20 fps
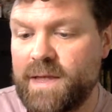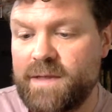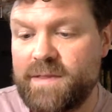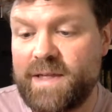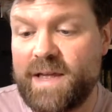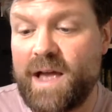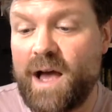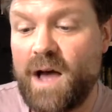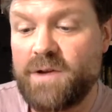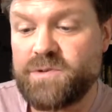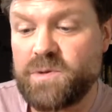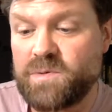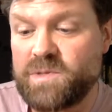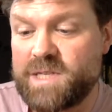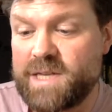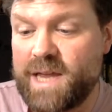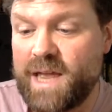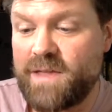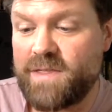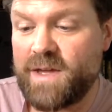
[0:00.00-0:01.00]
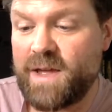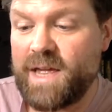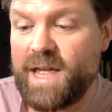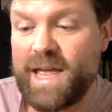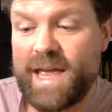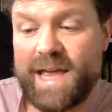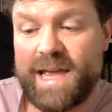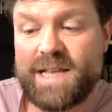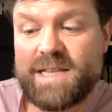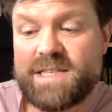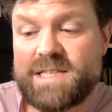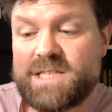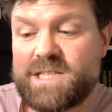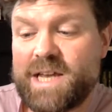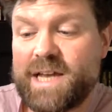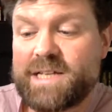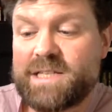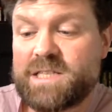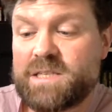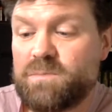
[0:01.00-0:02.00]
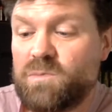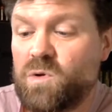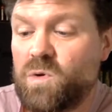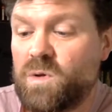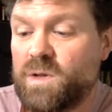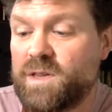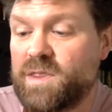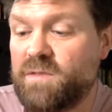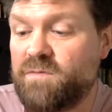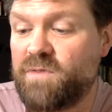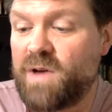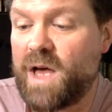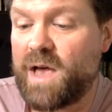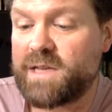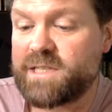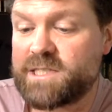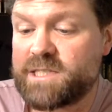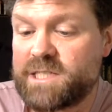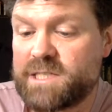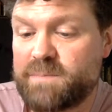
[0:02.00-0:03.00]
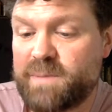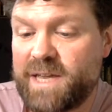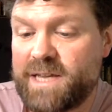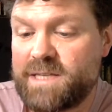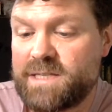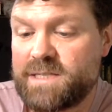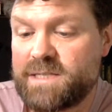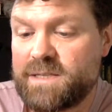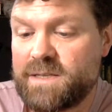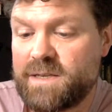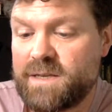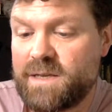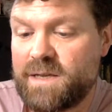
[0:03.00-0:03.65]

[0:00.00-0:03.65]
They huddled together, insect small in the vast space.